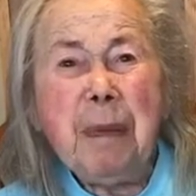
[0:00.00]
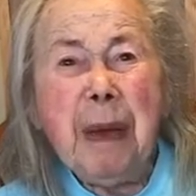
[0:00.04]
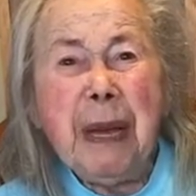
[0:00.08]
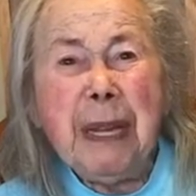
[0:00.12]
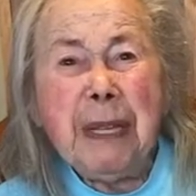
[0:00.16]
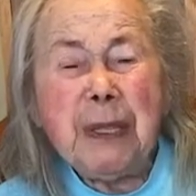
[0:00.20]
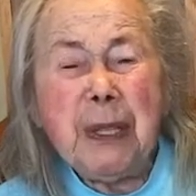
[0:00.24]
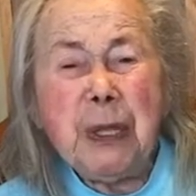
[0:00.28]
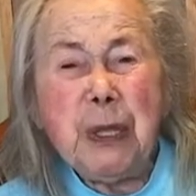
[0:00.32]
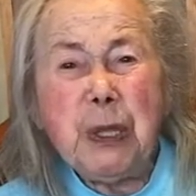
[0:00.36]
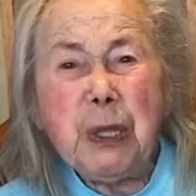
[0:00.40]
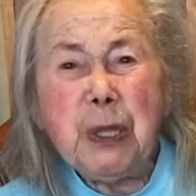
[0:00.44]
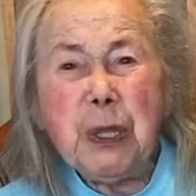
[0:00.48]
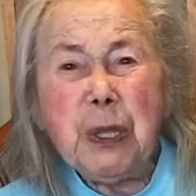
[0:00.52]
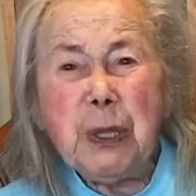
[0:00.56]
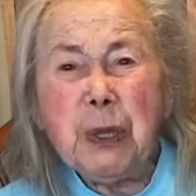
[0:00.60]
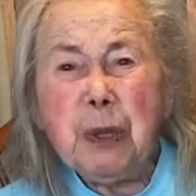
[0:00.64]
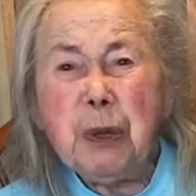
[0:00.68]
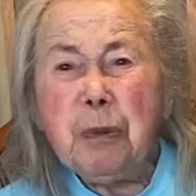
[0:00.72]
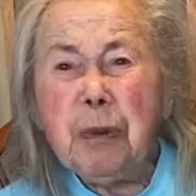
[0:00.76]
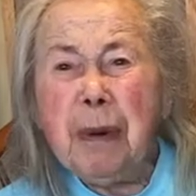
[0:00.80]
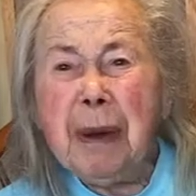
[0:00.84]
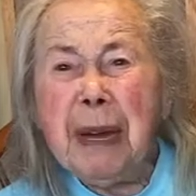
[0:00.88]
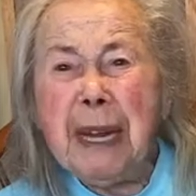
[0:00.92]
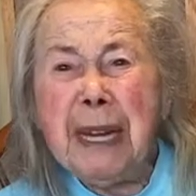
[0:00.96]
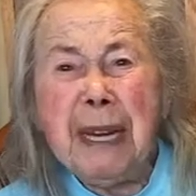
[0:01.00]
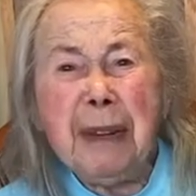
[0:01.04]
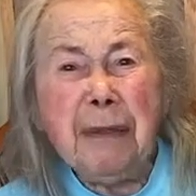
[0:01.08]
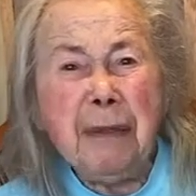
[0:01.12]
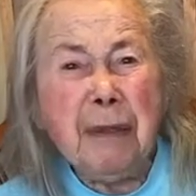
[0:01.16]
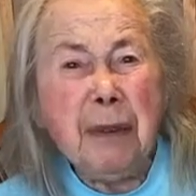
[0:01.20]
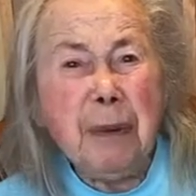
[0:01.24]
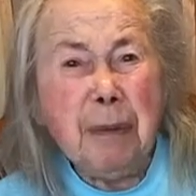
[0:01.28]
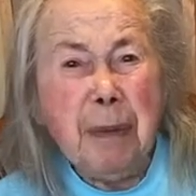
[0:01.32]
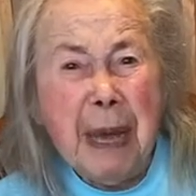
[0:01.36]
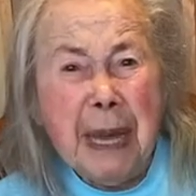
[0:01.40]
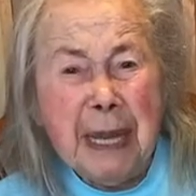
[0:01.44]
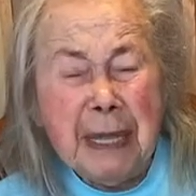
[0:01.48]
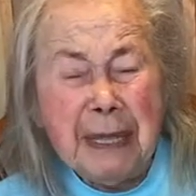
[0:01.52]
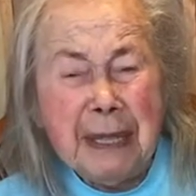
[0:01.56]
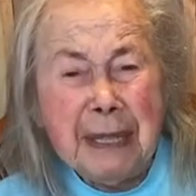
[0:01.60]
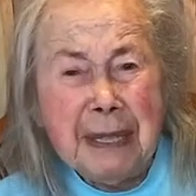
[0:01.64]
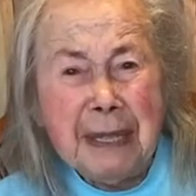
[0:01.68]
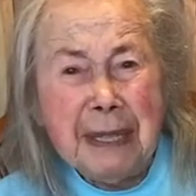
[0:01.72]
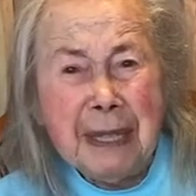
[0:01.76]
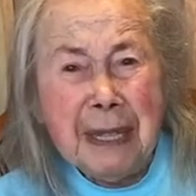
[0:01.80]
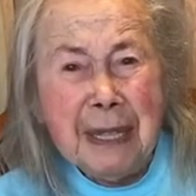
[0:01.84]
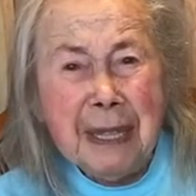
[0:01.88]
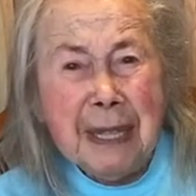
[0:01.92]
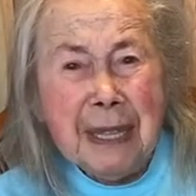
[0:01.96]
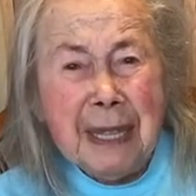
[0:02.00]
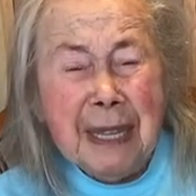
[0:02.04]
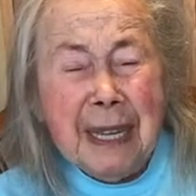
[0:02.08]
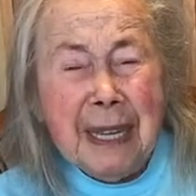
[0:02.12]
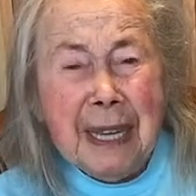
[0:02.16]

me messages whom I never met.